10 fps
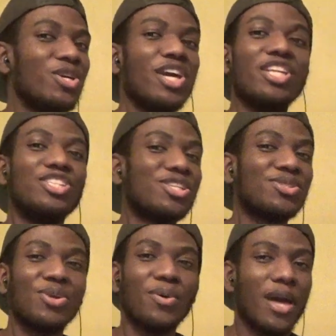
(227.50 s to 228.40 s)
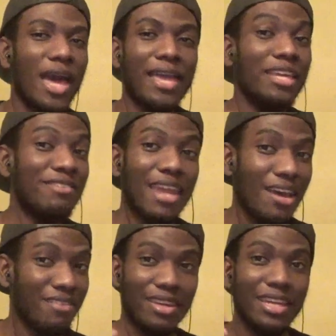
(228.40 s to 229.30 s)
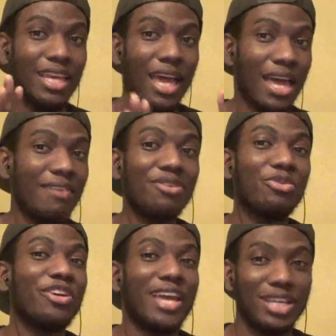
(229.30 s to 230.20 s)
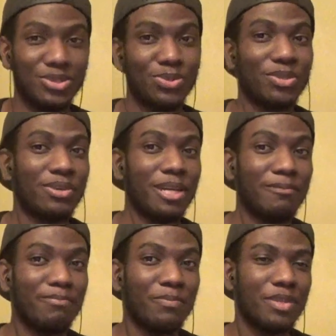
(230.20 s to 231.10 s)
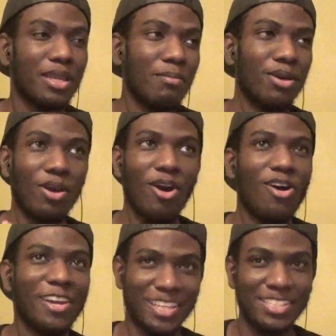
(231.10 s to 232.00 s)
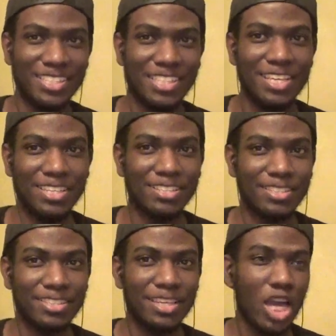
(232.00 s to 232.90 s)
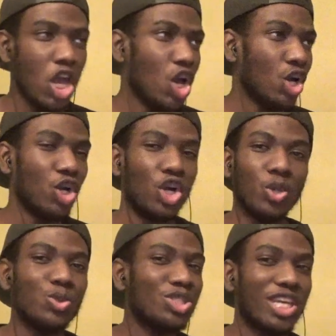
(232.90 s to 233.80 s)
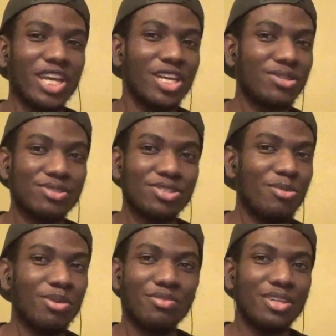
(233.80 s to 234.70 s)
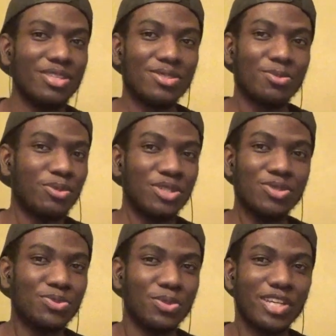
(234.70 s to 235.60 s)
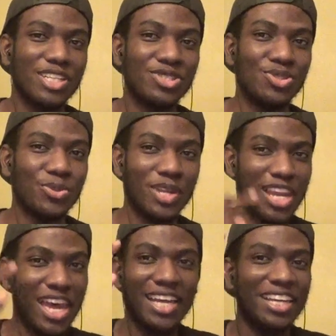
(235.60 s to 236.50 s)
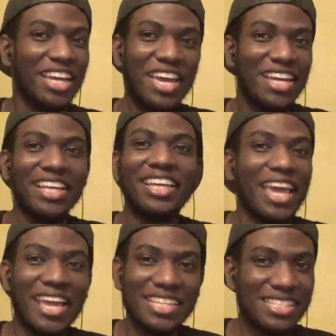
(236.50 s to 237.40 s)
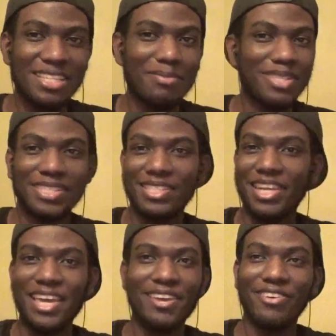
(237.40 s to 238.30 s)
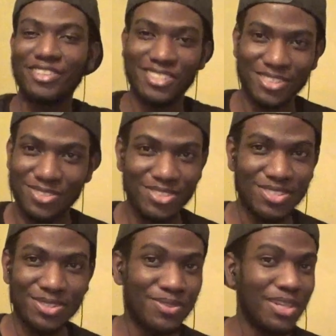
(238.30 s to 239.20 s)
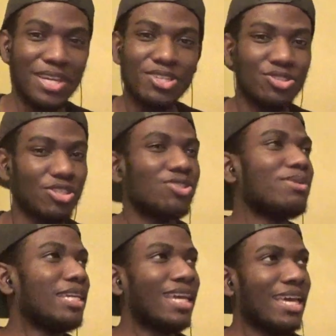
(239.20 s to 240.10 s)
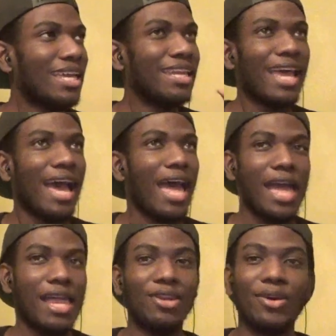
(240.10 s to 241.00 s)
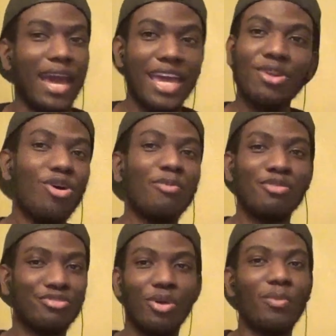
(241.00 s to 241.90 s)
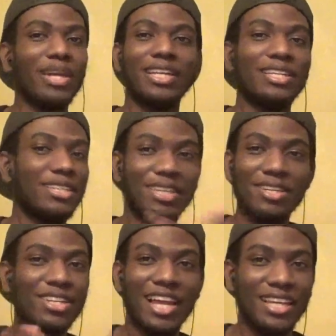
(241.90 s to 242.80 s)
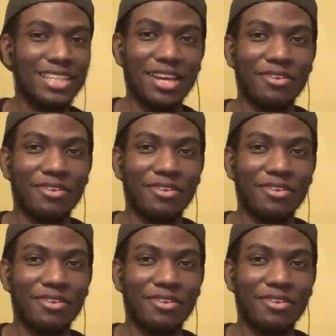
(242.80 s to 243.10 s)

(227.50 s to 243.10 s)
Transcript: And just go even have it I haven't react to it, right? But all I can say is go check out some of his ones where he's doing like gay demon slayer and so and so. Trust me, look, I ain't homophobic, nothing like that,